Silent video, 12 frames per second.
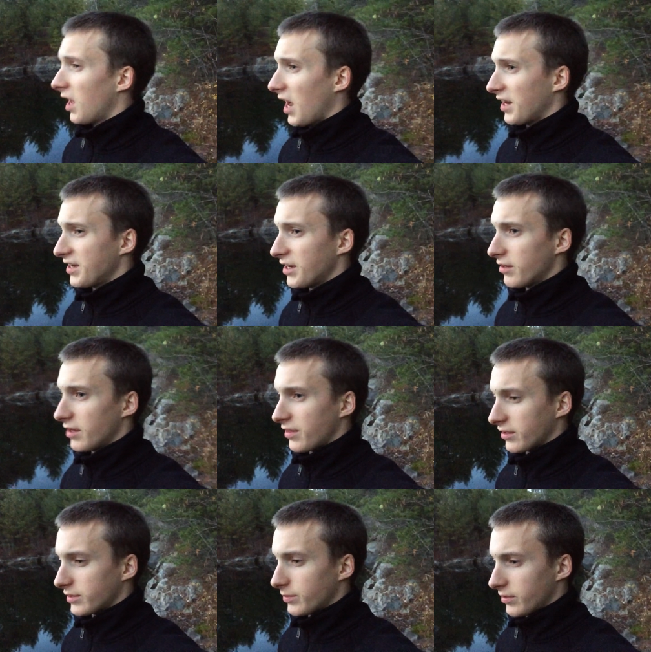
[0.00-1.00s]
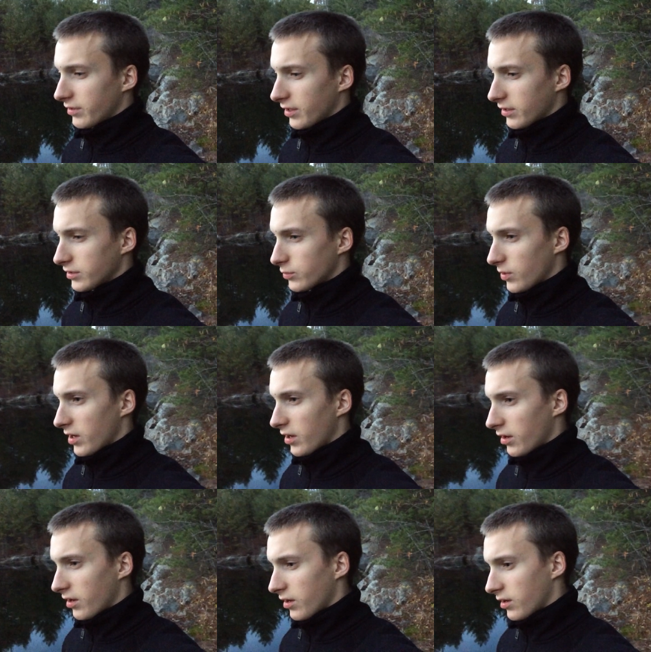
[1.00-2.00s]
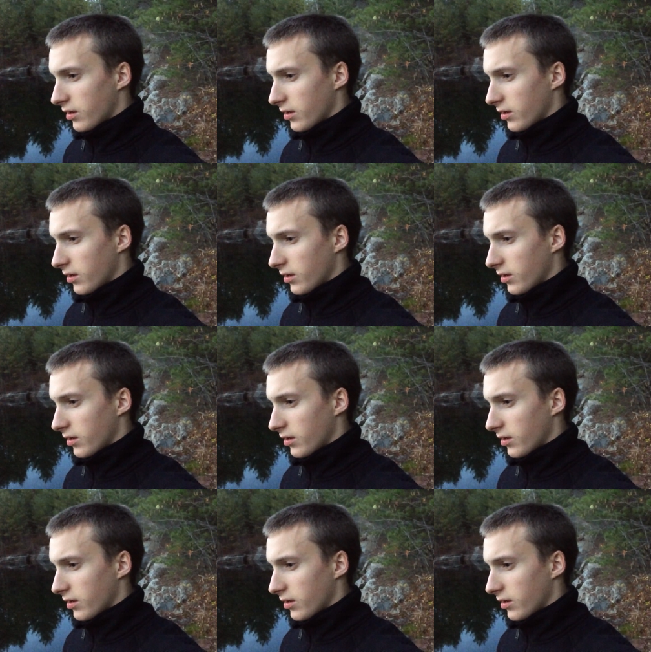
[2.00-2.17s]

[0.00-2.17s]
had a near-death experience where